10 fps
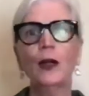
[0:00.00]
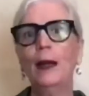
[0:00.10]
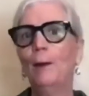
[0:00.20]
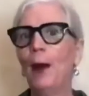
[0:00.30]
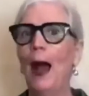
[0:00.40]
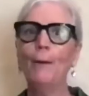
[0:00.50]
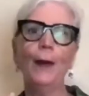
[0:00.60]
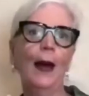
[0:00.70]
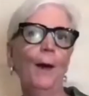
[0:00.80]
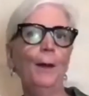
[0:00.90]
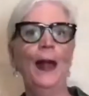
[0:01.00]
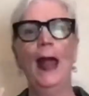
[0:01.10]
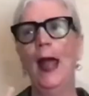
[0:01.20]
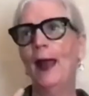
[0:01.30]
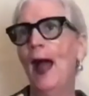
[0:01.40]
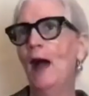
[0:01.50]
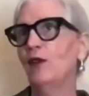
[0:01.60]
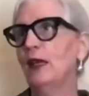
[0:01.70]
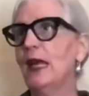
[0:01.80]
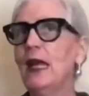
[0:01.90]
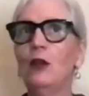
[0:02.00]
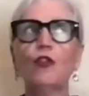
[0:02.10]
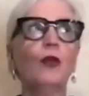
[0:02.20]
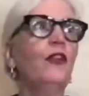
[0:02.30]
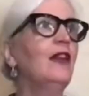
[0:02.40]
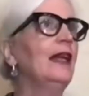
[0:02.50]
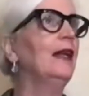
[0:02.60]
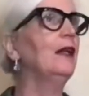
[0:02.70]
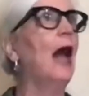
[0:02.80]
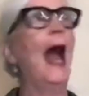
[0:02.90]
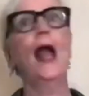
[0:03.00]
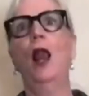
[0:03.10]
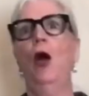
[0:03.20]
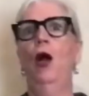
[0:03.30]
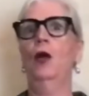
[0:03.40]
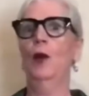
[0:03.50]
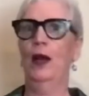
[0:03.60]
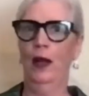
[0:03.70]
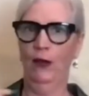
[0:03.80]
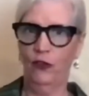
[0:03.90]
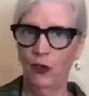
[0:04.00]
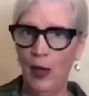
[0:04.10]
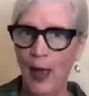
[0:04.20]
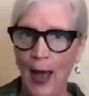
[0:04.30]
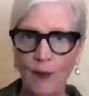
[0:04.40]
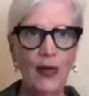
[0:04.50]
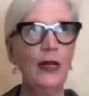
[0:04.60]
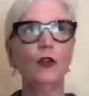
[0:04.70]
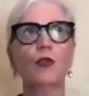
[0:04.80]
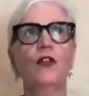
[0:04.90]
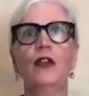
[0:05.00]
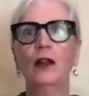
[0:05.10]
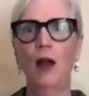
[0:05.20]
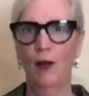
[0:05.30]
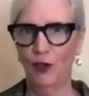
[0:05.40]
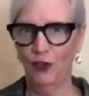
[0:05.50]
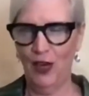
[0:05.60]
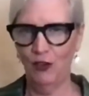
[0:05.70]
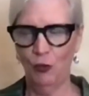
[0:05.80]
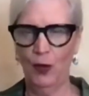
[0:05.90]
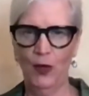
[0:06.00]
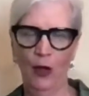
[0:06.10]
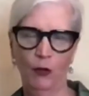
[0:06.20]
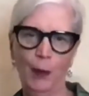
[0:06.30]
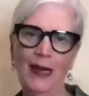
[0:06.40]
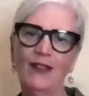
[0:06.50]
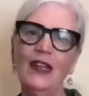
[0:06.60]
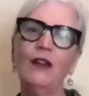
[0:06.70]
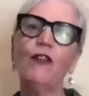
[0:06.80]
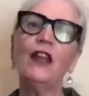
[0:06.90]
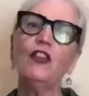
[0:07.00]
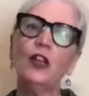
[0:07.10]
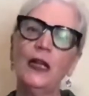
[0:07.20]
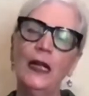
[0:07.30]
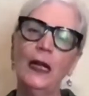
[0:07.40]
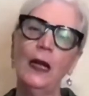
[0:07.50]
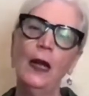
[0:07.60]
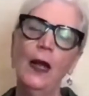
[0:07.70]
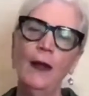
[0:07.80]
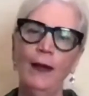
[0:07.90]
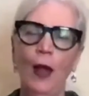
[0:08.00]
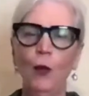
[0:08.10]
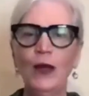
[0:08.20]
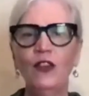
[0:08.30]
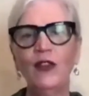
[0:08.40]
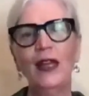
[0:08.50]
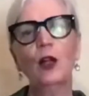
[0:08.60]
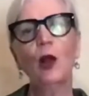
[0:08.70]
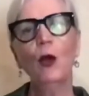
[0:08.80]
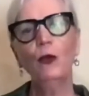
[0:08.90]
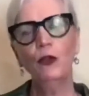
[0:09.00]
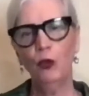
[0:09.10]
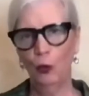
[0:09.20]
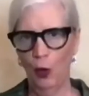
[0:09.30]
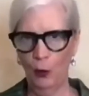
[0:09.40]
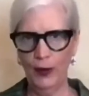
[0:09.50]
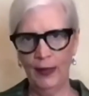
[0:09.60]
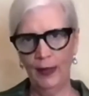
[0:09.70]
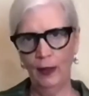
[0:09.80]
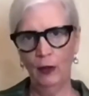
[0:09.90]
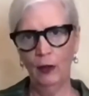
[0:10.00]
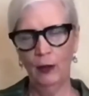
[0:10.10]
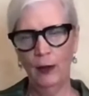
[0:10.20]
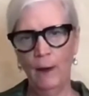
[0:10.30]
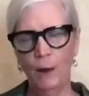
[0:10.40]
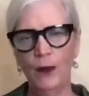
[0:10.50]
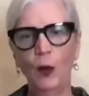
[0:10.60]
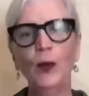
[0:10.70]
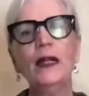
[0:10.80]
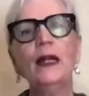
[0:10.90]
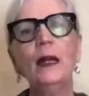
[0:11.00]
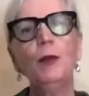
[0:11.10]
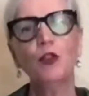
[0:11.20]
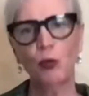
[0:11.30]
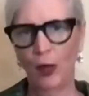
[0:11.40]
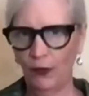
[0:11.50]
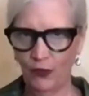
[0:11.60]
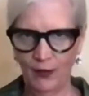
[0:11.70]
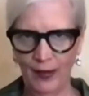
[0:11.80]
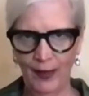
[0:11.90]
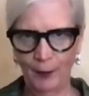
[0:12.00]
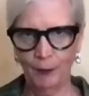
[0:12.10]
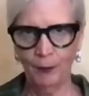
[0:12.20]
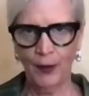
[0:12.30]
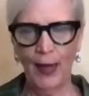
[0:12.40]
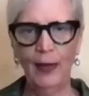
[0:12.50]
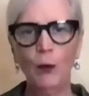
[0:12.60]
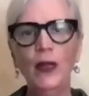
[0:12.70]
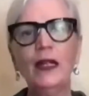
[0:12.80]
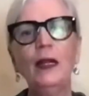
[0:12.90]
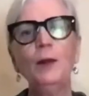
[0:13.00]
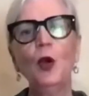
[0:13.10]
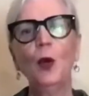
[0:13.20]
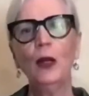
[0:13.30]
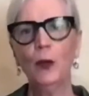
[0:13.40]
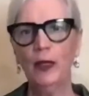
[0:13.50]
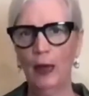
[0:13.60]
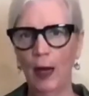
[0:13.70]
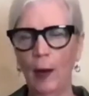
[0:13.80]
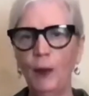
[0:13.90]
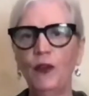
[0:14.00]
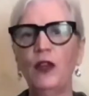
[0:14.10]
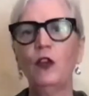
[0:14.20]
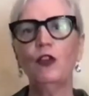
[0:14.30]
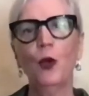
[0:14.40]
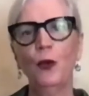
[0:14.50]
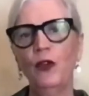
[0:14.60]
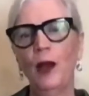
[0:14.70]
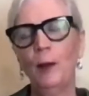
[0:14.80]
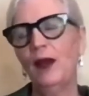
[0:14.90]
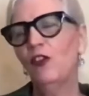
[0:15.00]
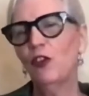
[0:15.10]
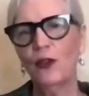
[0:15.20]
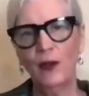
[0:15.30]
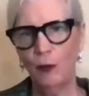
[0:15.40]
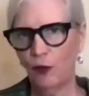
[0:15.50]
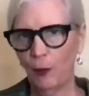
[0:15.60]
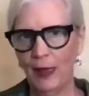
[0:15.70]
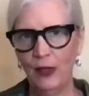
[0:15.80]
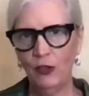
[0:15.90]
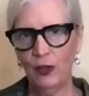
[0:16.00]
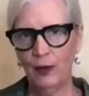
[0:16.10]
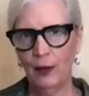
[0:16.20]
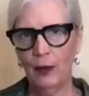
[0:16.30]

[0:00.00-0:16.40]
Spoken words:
can pop up and have an interesting dialogue with us, have an interesting conversation with us. But it's in the visioning that we stay close to what we hear, that we keep trusting, and that we keep knowing when the opposite shows up. It's just information.